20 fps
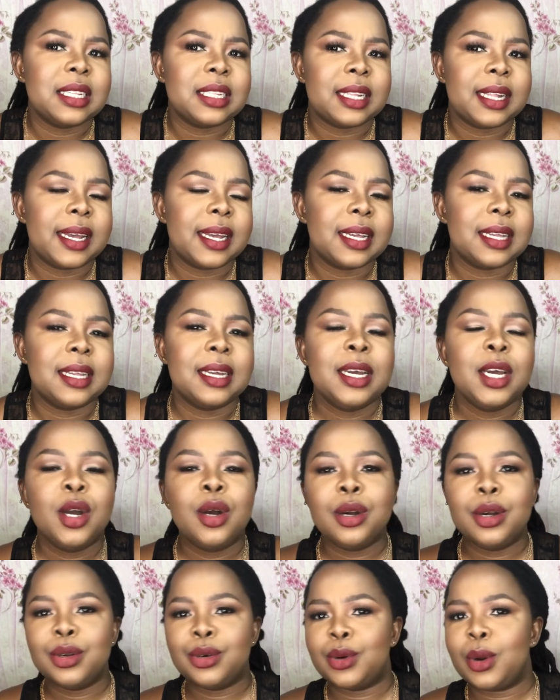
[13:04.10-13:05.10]
Like,
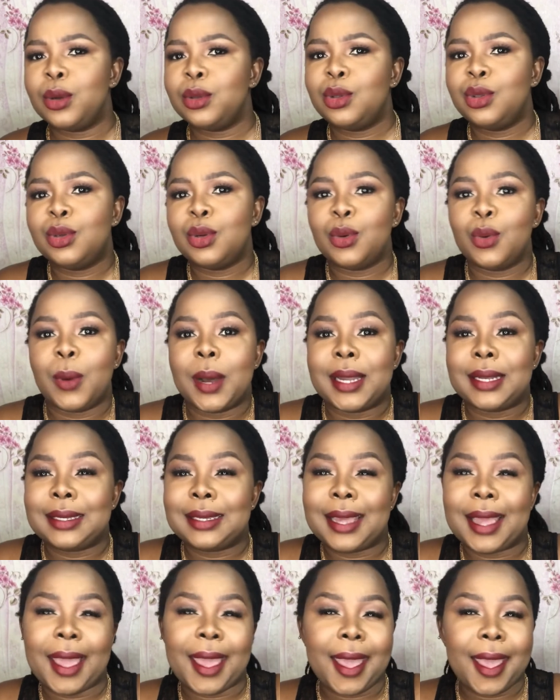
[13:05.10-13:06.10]
road to
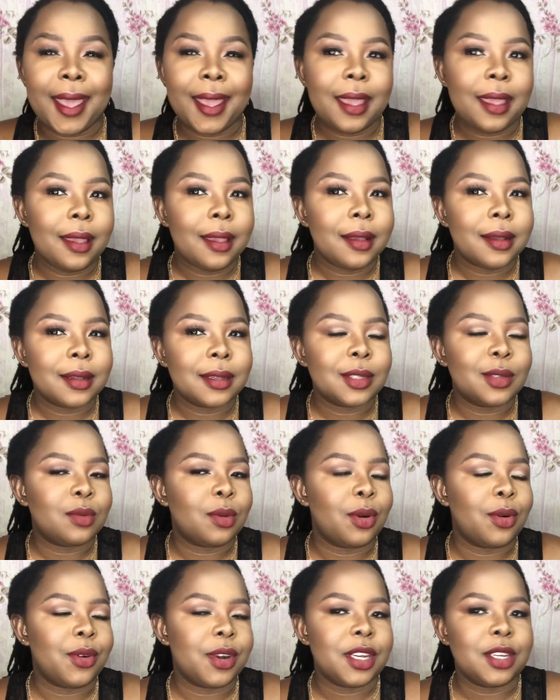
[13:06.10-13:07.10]
1K, because we're
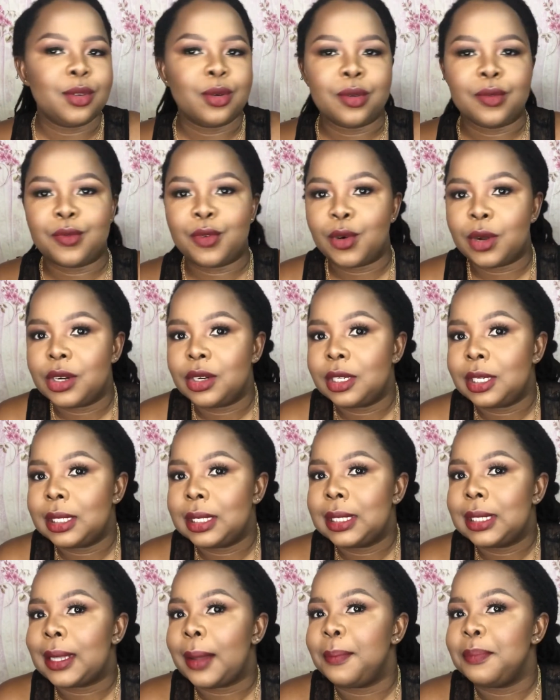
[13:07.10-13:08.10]
already on 400 and
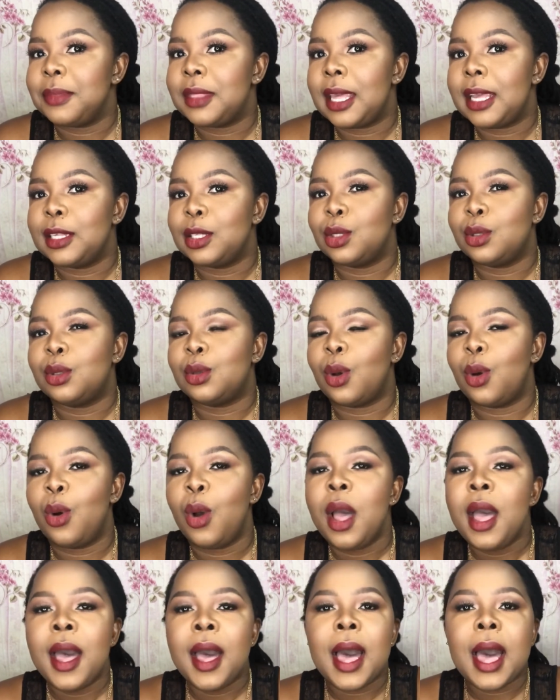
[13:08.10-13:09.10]
something. So
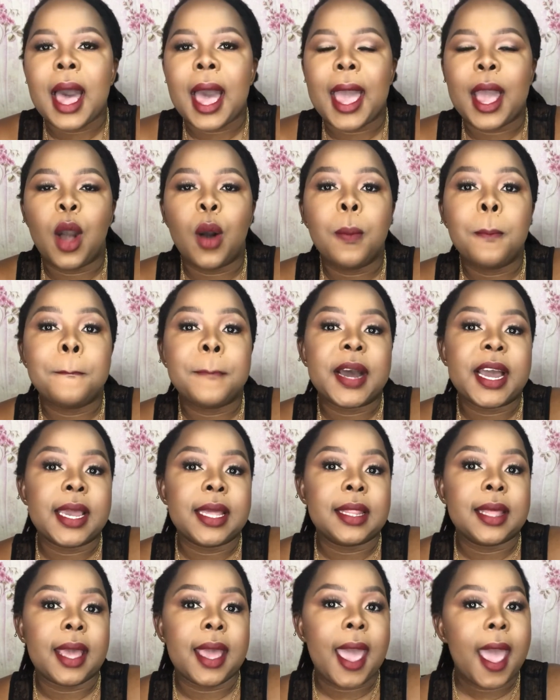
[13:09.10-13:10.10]
I hope by
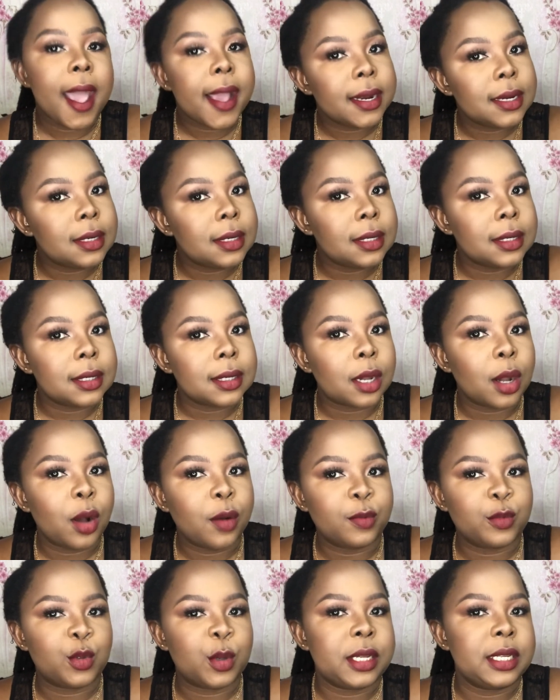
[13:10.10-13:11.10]
the end
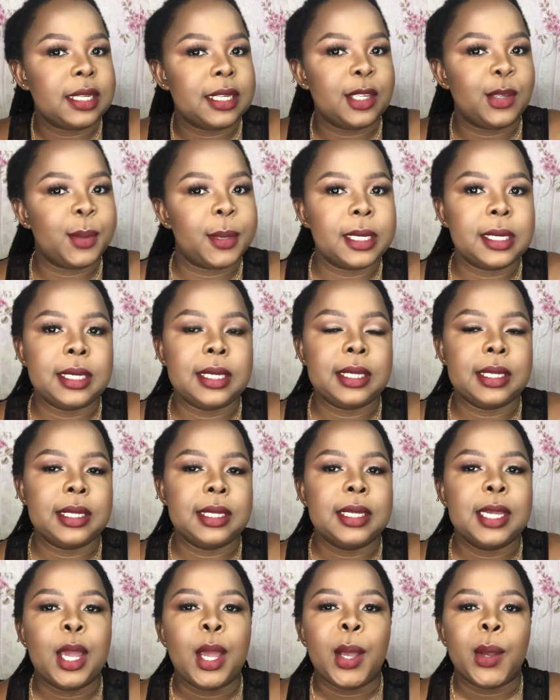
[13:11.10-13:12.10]
of 2020
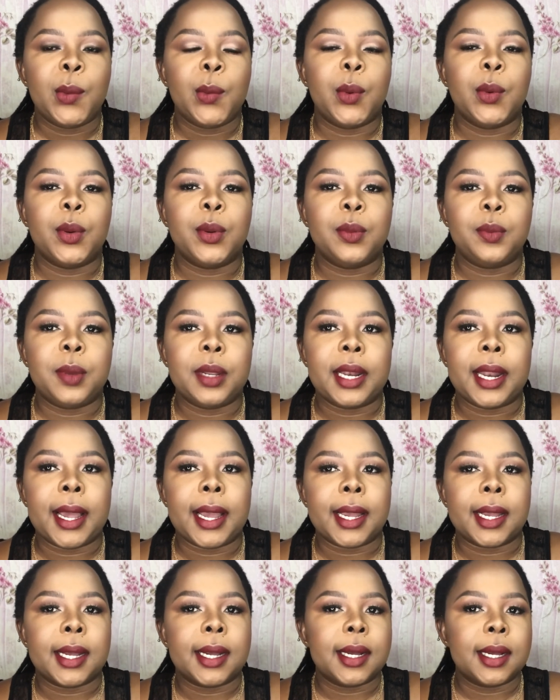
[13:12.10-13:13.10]
we'll be
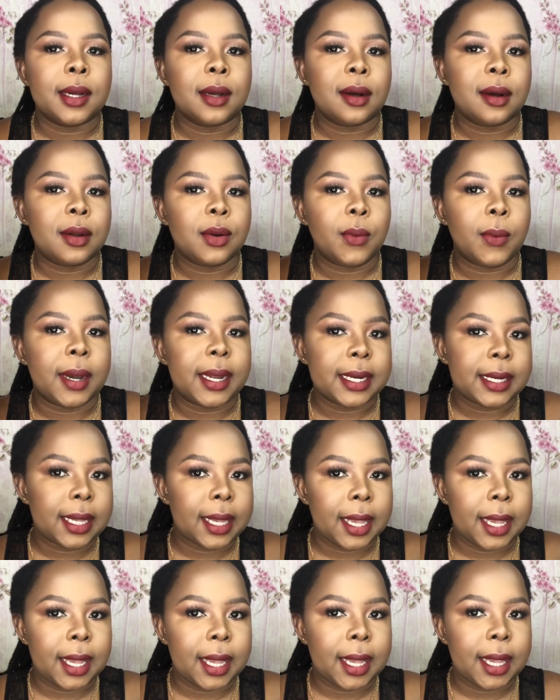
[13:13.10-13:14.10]
like on
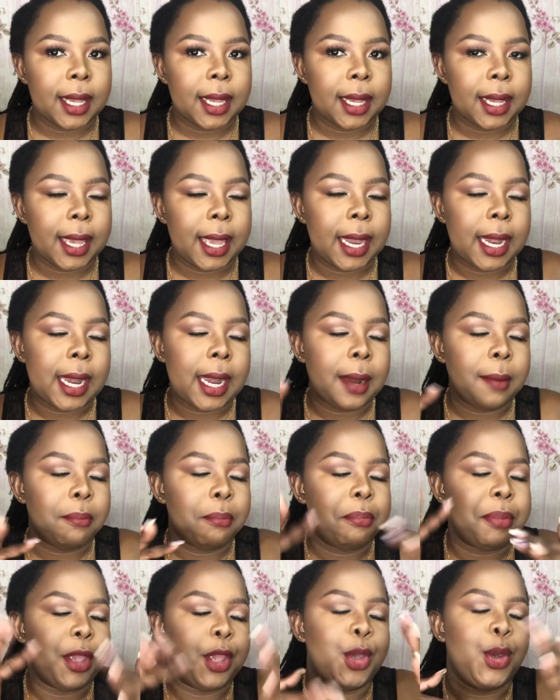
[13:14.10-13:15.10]
1K and
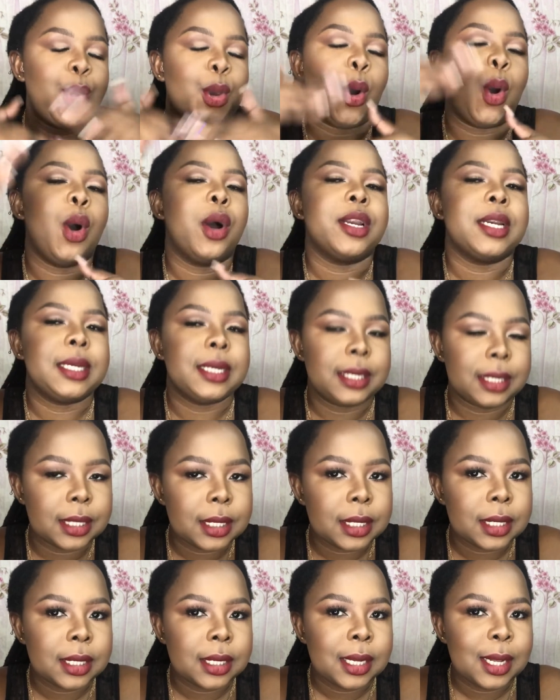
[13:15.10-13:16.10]
beyond
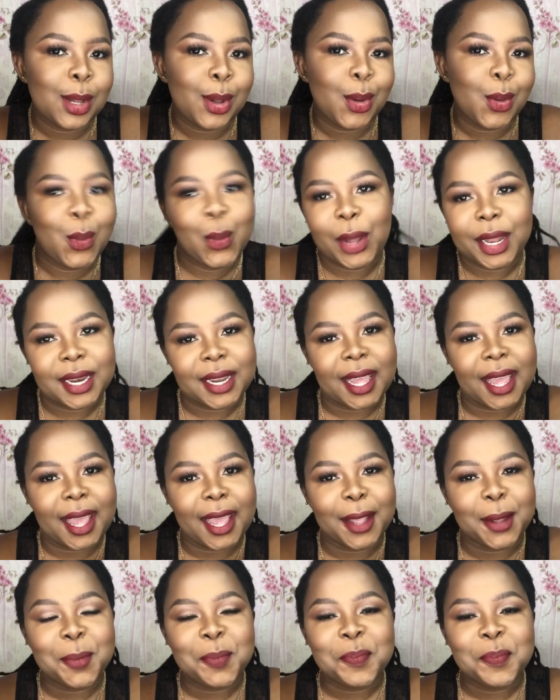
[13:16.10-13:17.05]
1K.